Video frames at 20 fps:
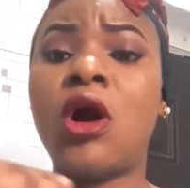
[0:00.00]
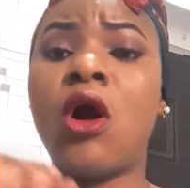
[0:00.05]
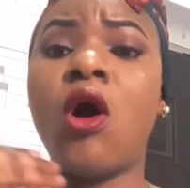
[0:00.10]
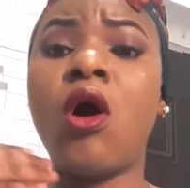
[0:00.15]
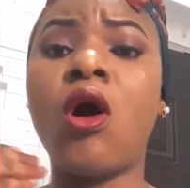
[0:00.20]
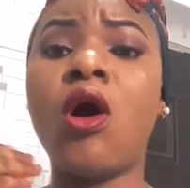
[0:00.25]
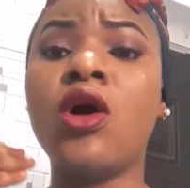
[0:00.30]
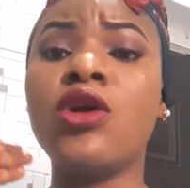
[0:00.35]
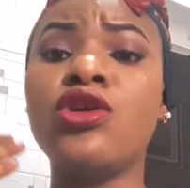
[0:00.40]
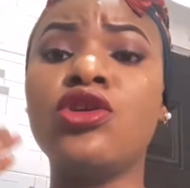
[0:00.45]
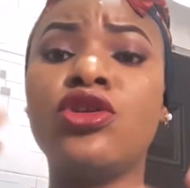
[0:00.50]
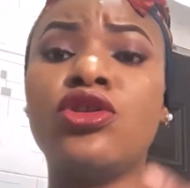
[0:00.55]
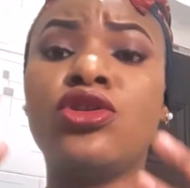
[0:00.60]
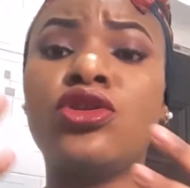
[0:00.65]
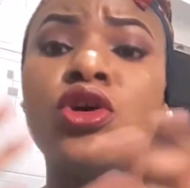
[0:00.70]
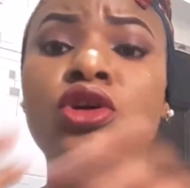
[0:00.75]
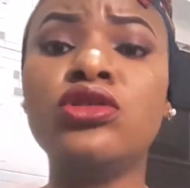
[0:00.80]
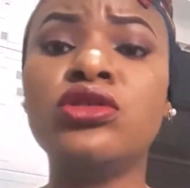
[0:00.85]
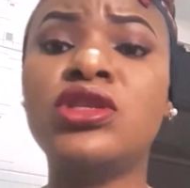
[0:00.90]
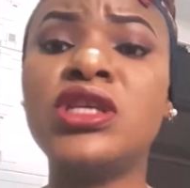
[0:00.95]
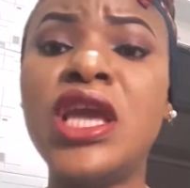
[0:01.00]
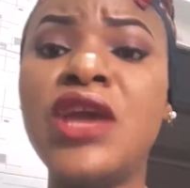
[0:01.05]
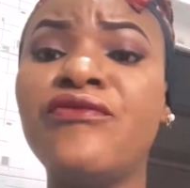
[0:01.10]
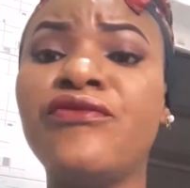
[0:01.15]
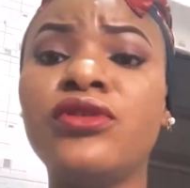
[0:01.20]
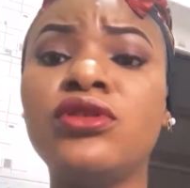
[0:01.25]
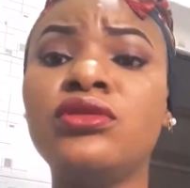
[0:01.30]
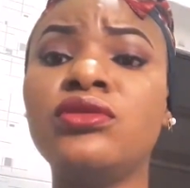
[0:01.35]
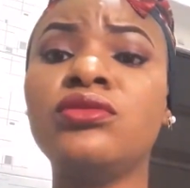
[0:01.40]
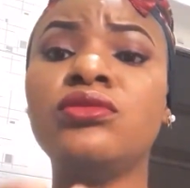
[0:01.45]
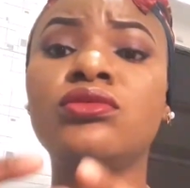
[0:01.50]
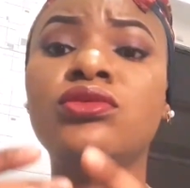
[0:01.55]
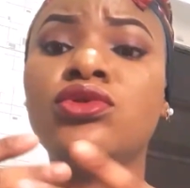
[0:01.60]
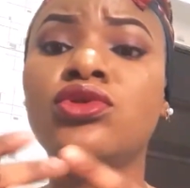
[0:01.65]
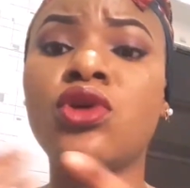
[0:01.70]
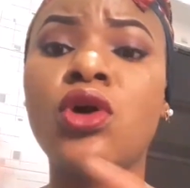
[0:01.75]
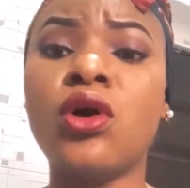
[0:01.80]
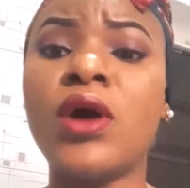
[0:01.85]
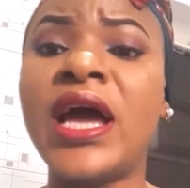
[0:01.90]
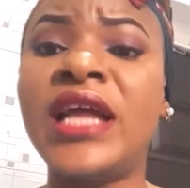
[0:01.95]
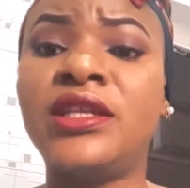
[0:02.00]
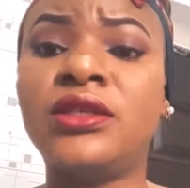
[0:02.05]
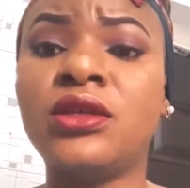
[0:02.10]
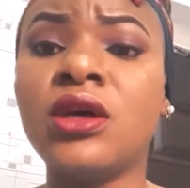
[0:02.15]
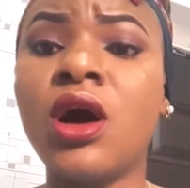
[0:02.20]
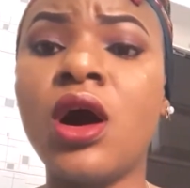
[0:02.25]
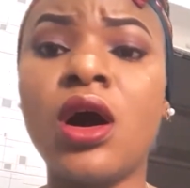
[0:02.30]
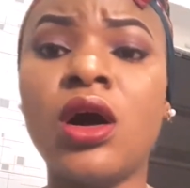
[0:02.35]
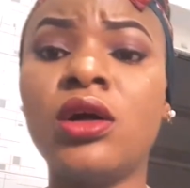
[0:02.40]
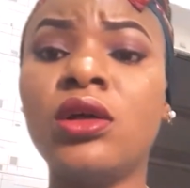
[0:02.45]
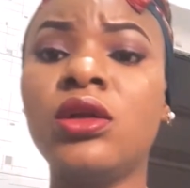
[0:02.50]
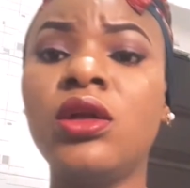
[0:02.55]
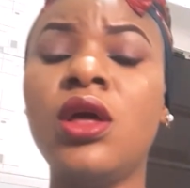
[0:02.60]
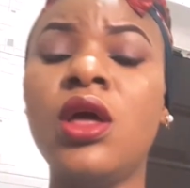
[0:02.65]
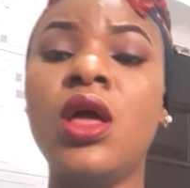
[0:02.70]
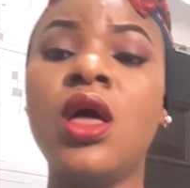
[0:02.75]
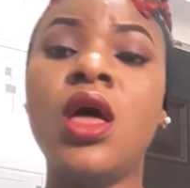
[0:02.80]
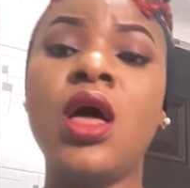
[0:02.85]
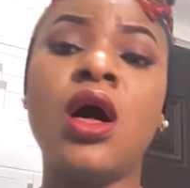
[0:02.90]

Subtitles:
or you don't even go at all,